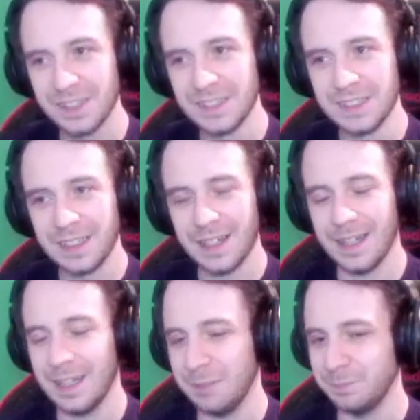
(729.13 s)

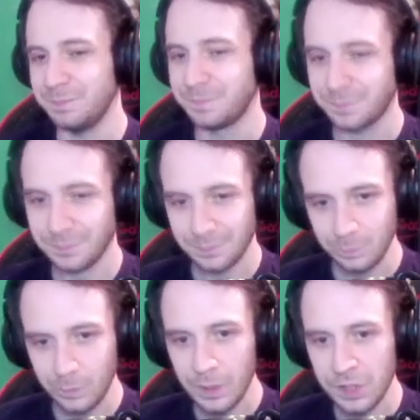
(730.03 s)

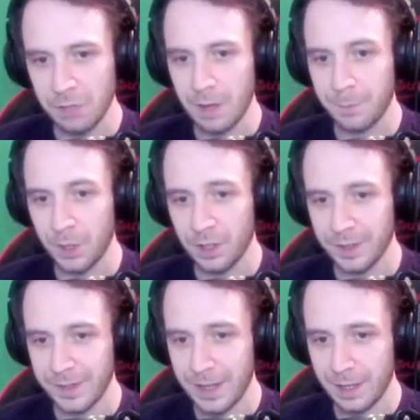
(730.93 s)
So I've
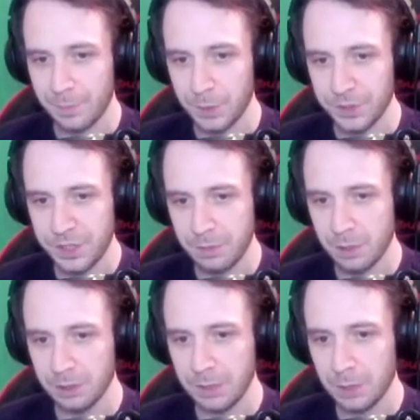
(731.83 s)
bought 2 Holy
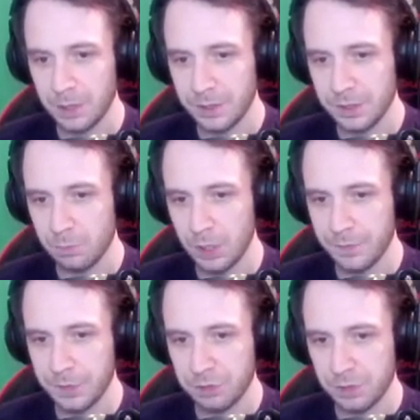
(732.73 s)
Waters, one of which
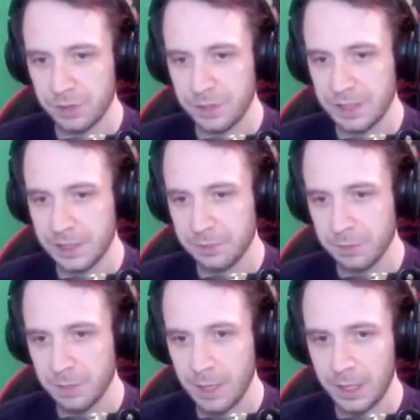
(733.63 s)
we'll use in this room, and
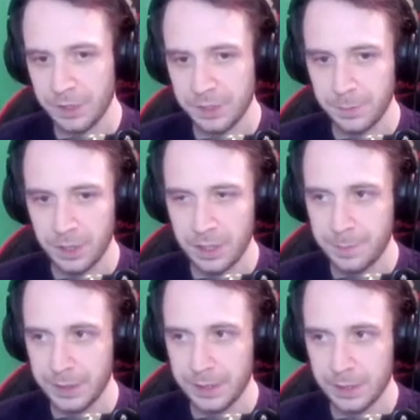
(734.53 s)
I also bought an ability
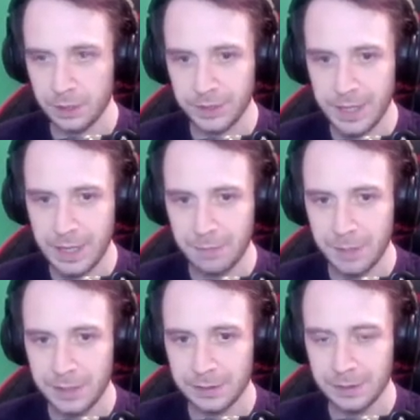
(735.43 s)
called Air Raid,
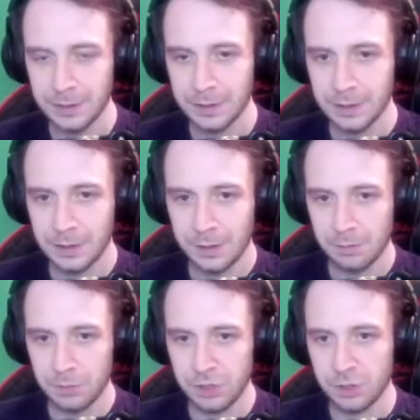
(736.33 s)
which will
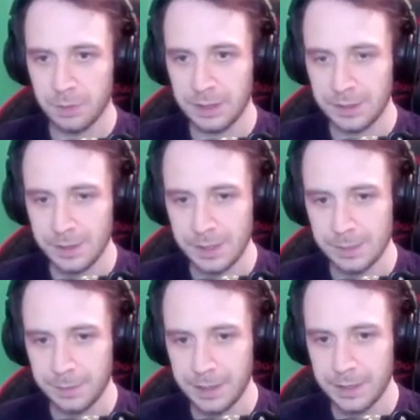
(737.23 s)
come into play
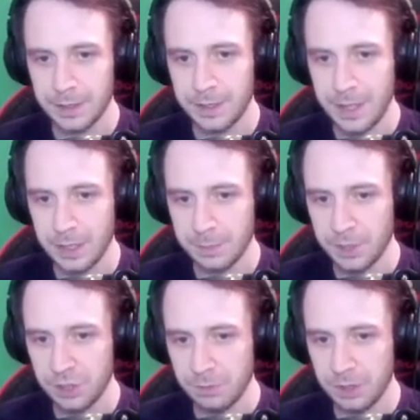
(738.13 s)
in the next mission. We
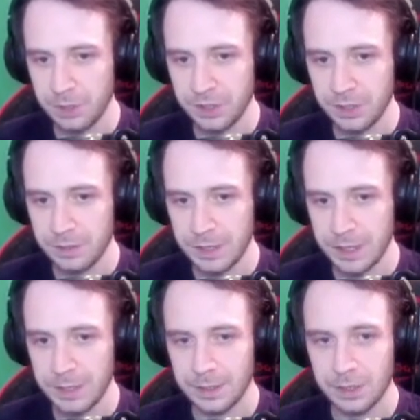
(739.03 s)
don't actually use it in
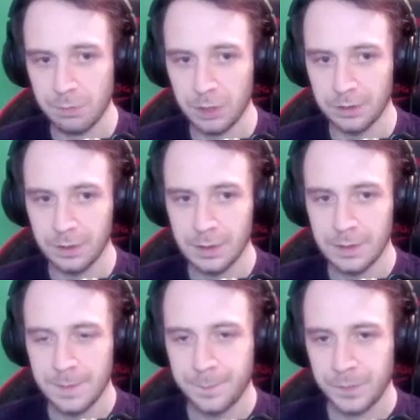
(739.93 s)
this one.
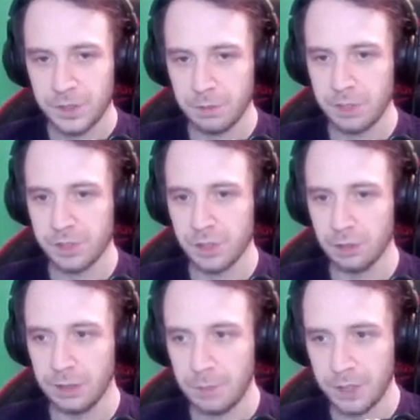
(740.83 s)
So we use the Holy
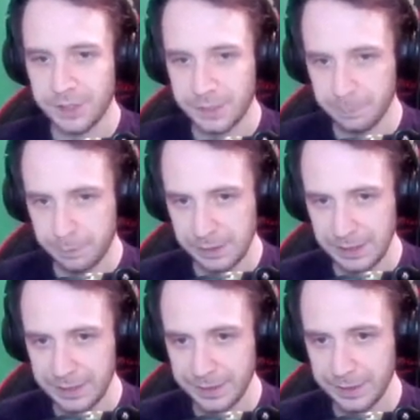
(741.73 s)
Water to completely
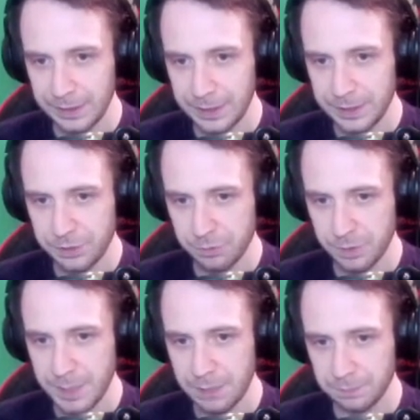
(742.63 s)
clear this room out.
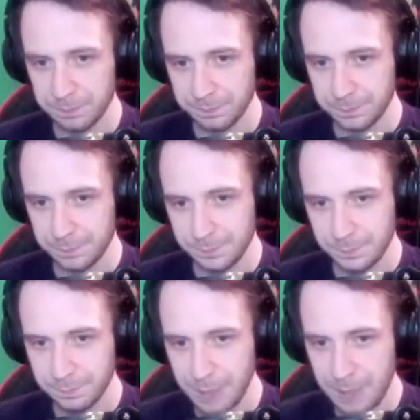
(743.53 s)

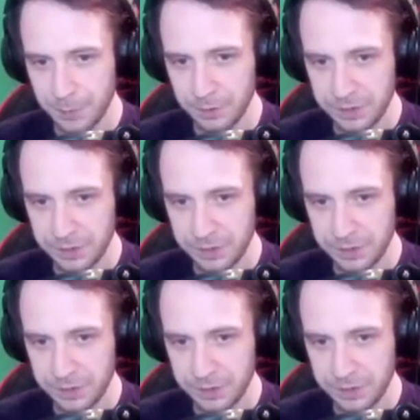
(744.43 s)
5 bugs.